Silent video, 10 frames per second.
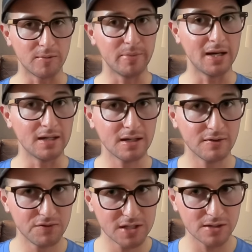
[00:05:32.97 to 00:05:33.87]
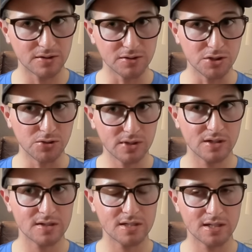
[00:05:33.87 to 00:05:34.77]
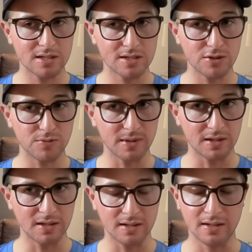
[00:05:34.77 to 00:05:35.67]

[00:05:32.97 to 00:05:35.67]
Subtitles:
pending a physical, 2 years, $62 million,